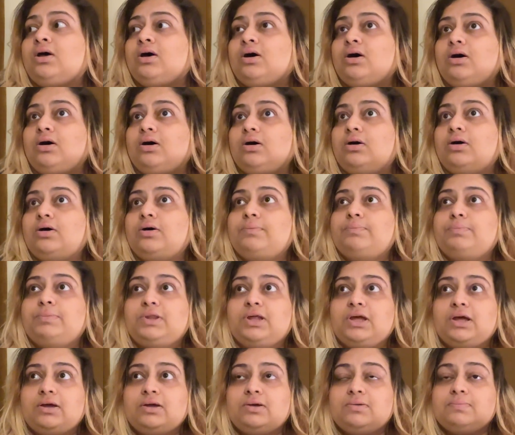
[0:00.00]

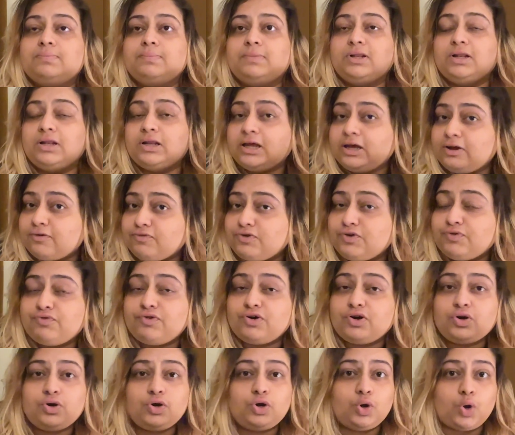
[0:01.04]
They lived
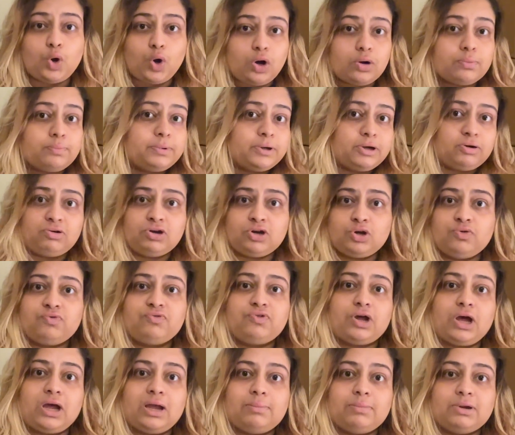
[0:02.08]
for a long period of
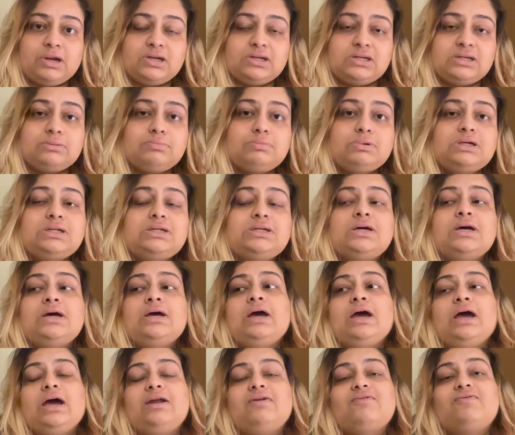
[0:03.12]
time in Tibet,
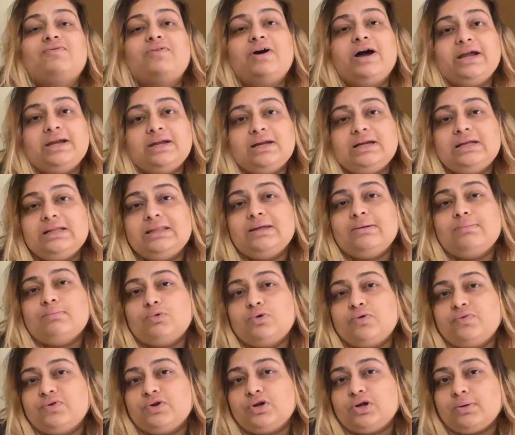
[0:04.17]
and finally they
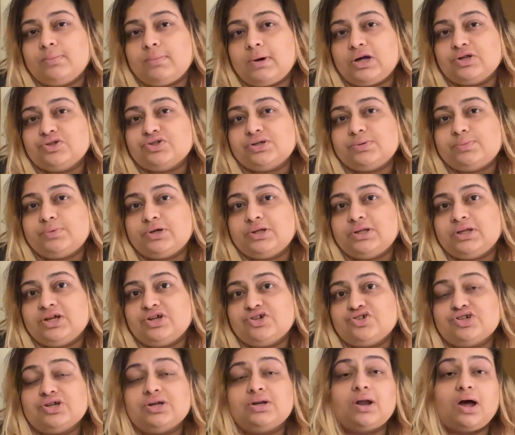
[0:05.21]
moved to Himachal
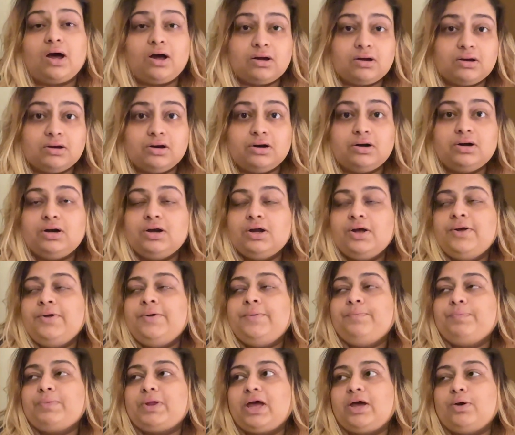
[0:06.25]
Pradesh in Nagar,
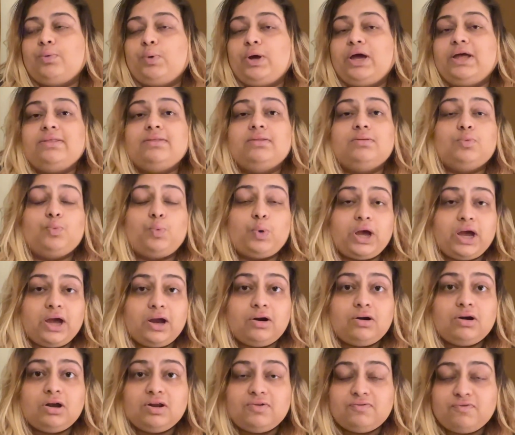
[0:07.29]

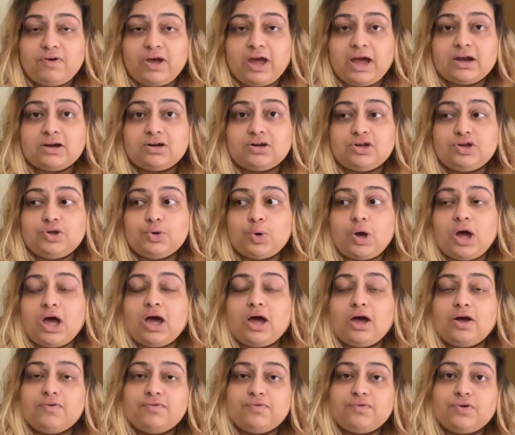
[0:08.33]
where in fact you
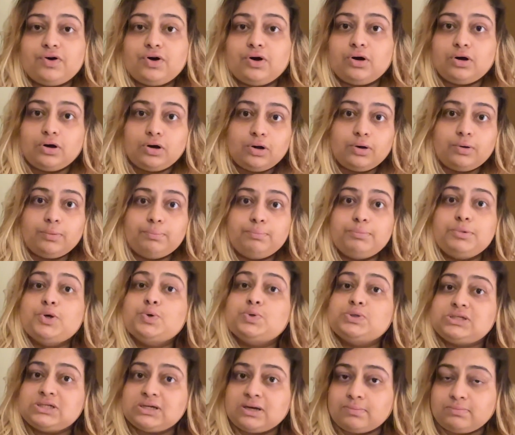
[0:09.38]
have a
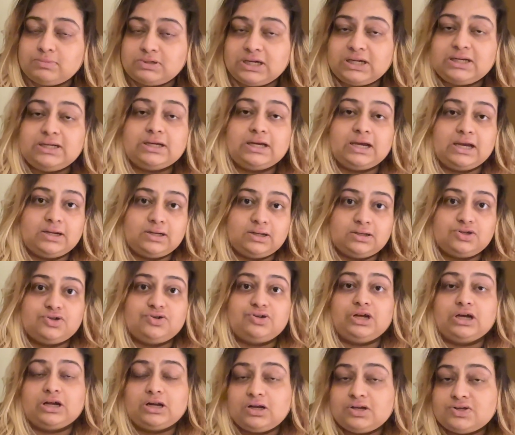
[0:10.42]
museum dedicated to
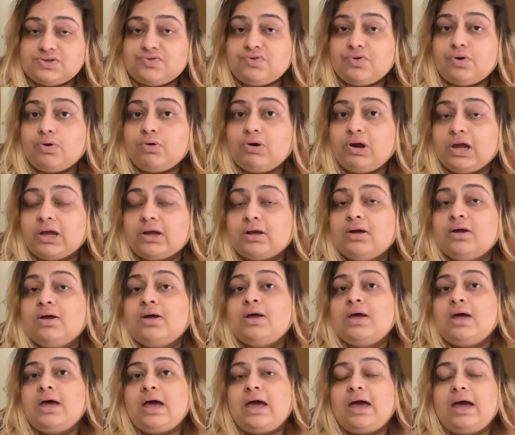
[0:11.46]
Nicholas Roerich
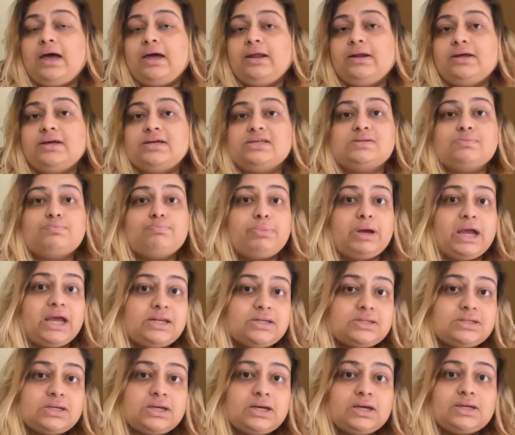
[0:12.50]
and his
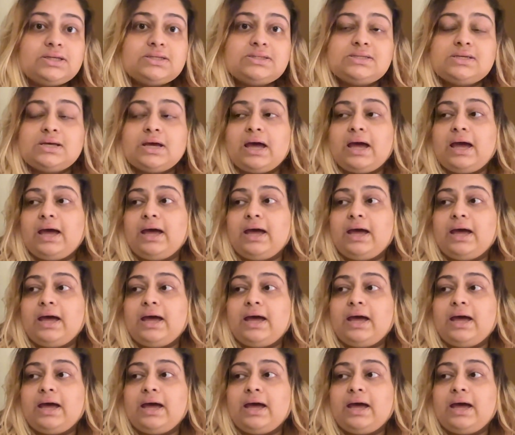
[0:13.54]
paintings.